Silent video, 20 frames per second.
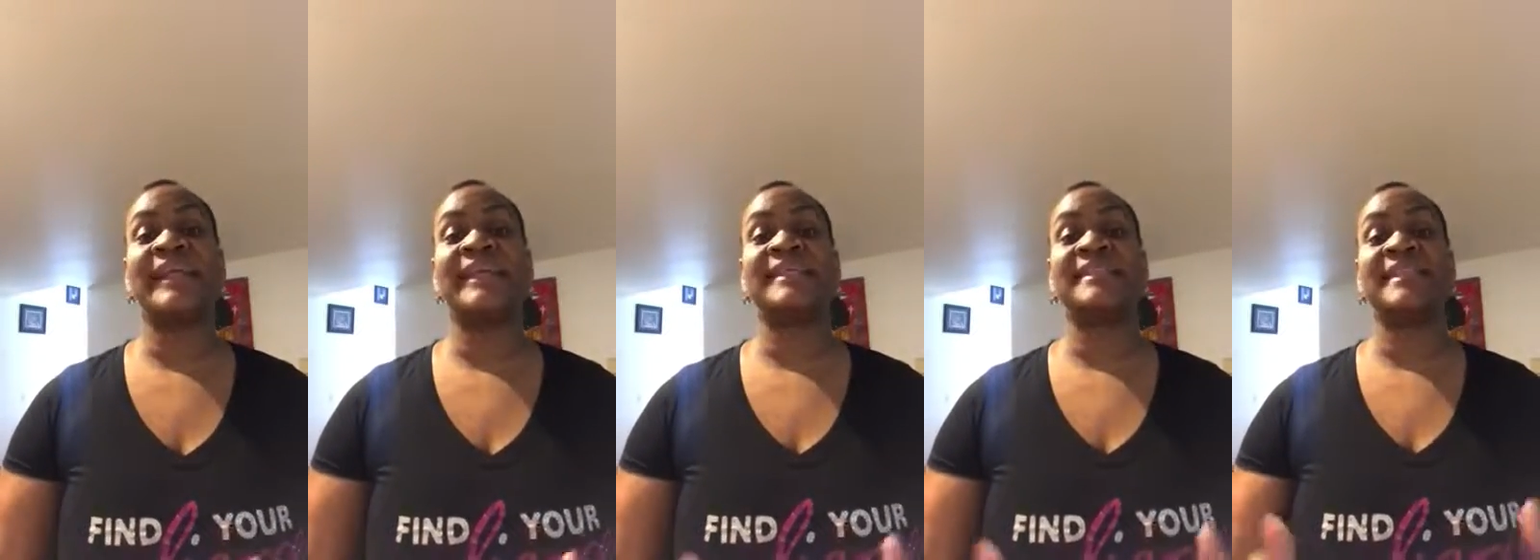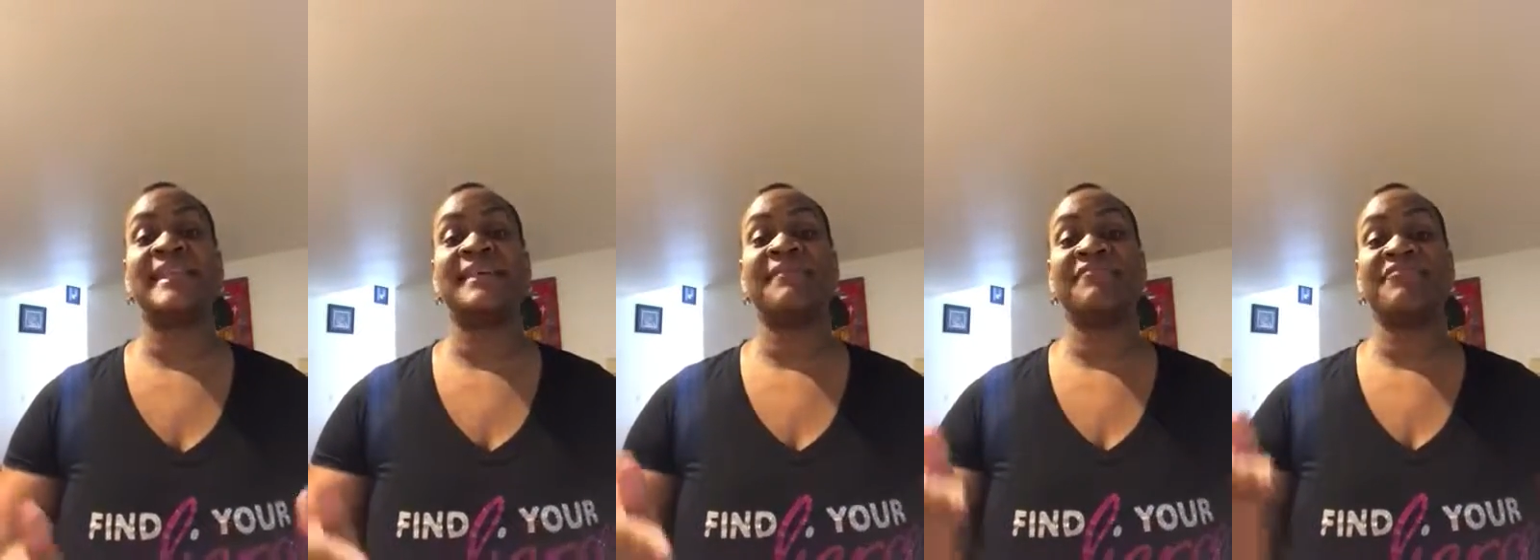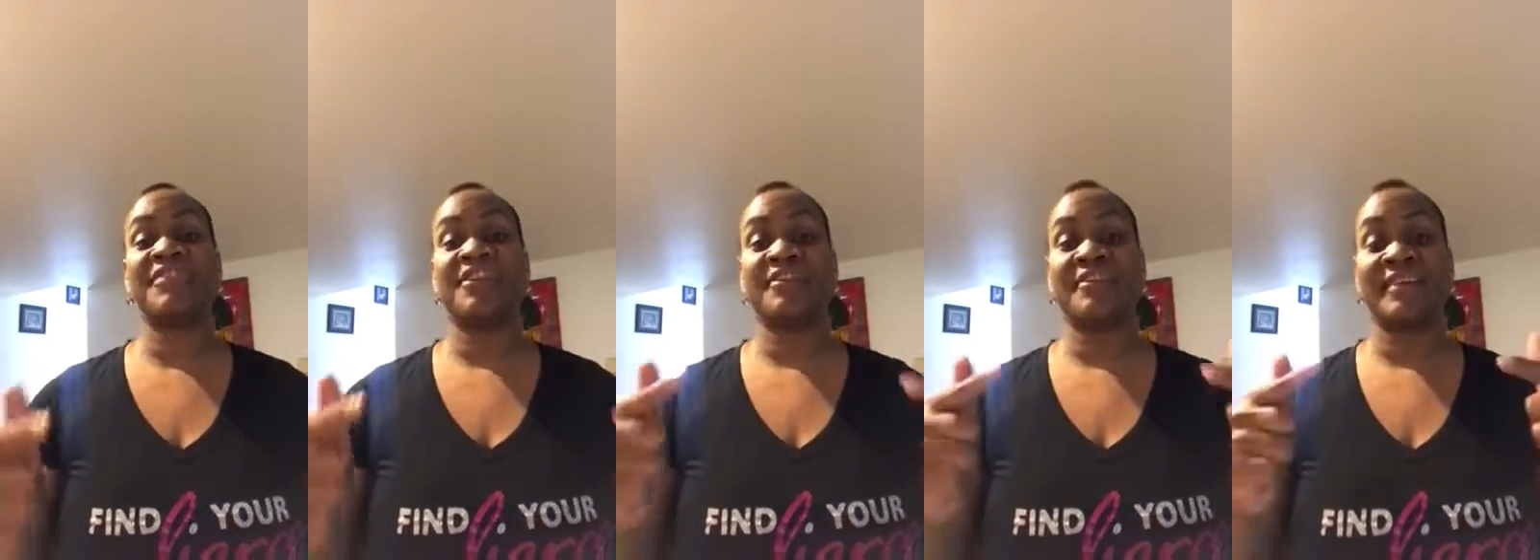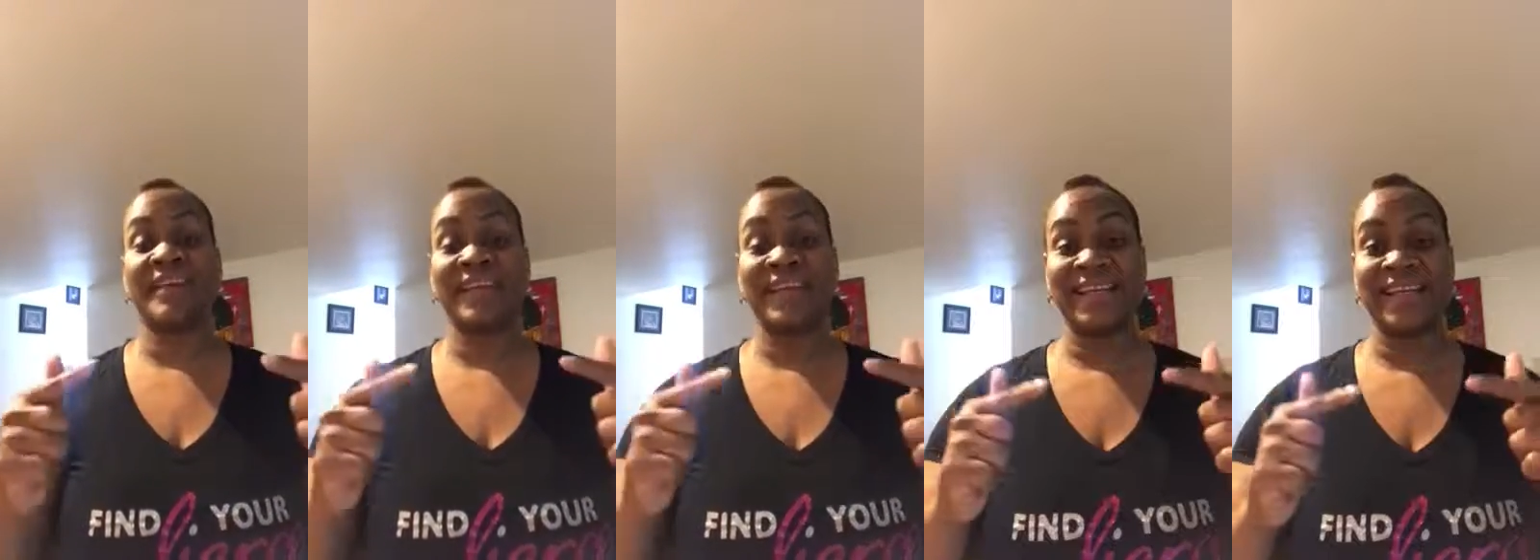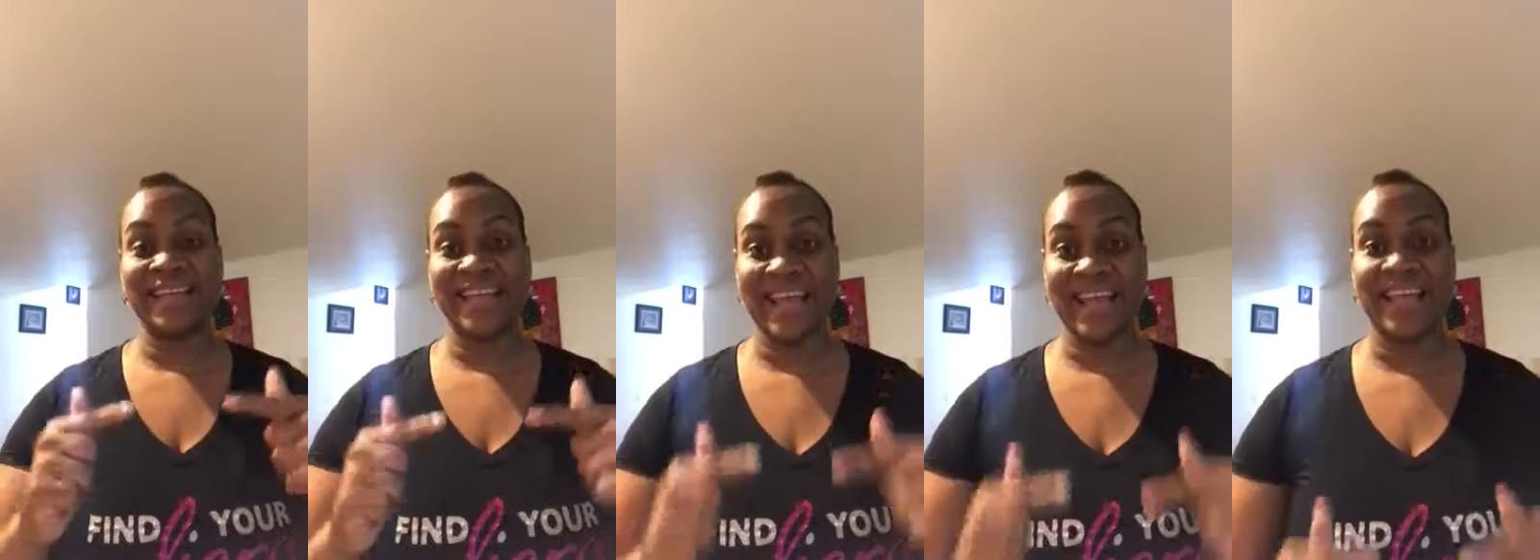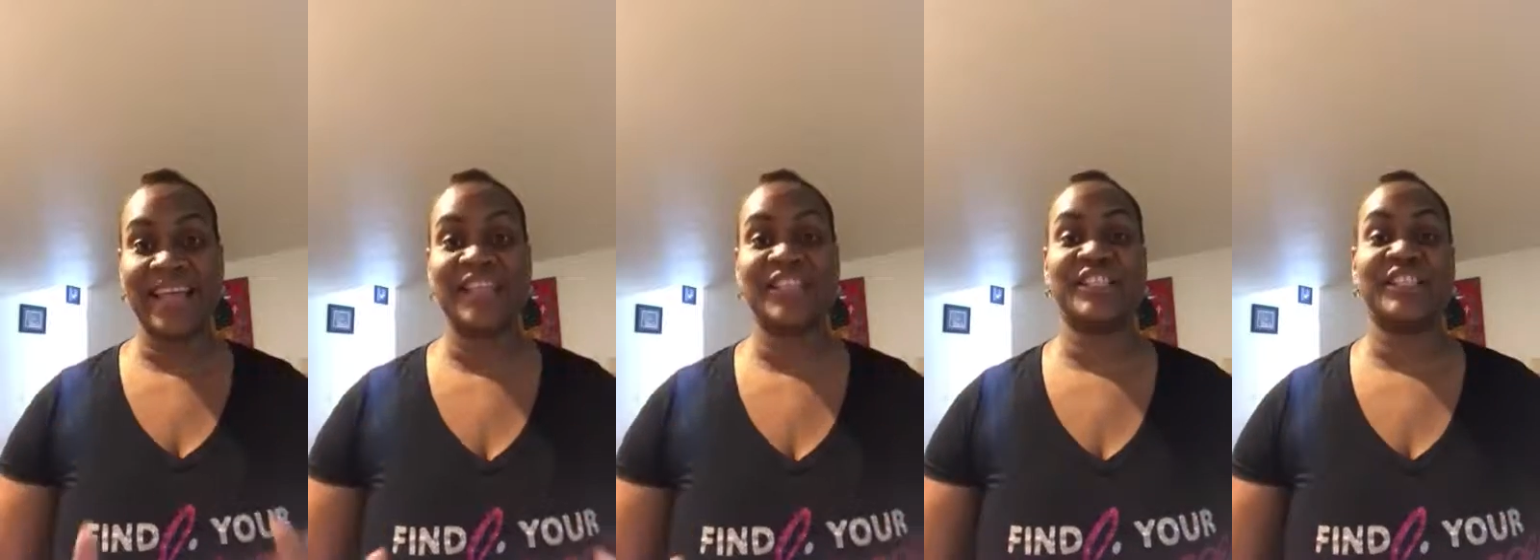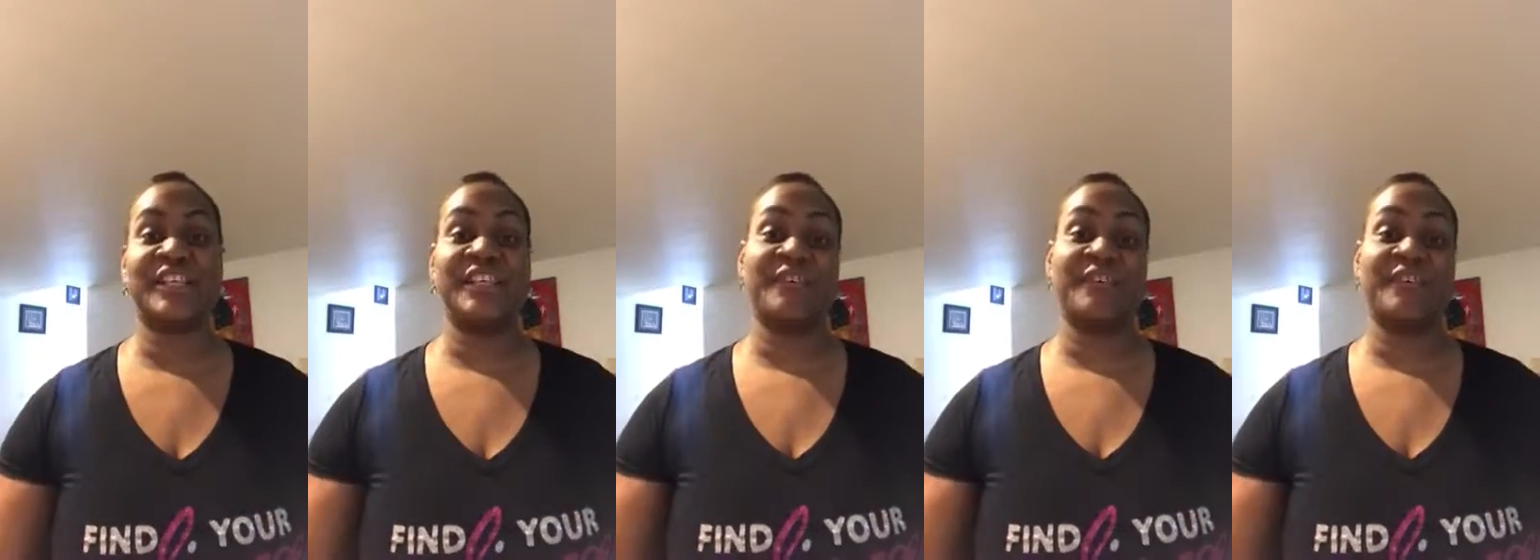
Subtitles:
is if they're engaged